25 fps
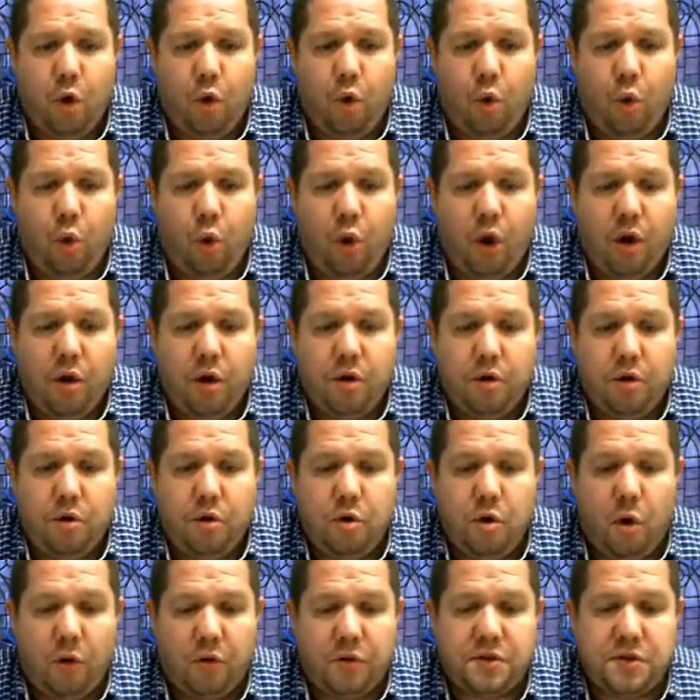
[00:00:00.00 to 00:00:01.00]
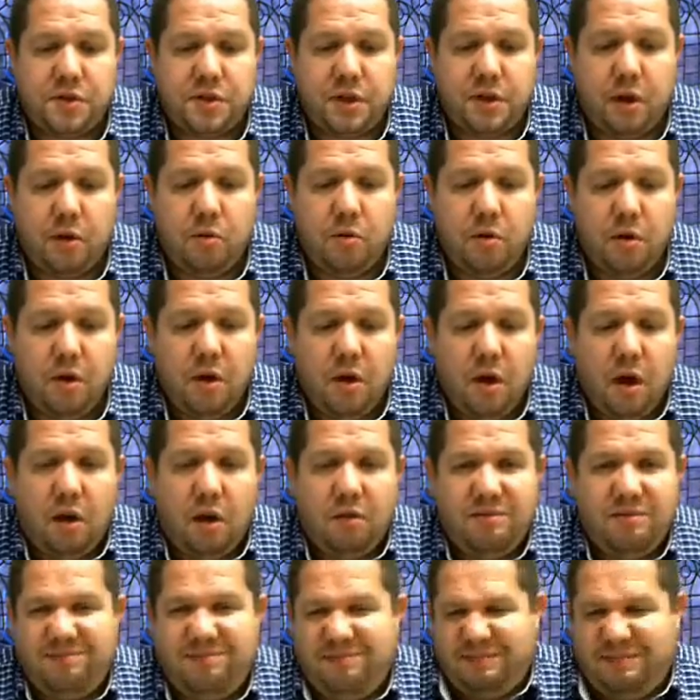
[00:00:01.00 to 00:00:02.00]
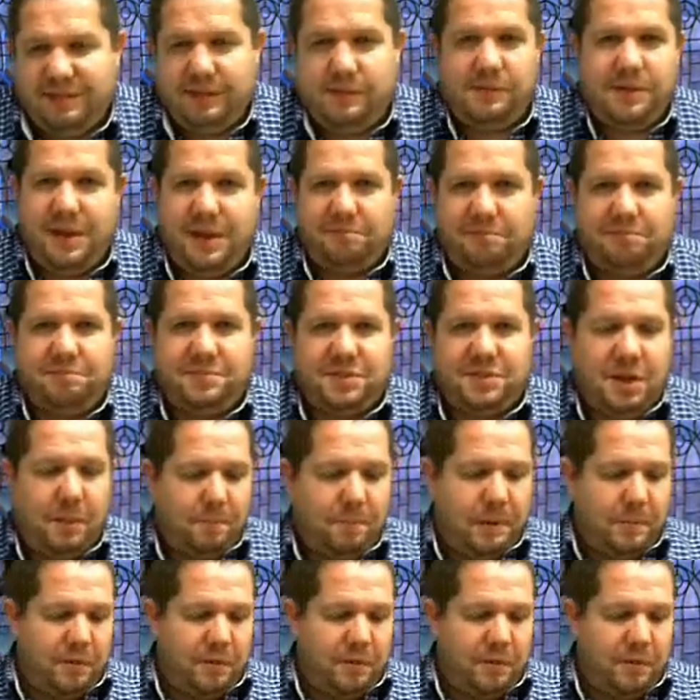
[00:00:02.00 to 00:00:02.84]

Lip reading: or not. So some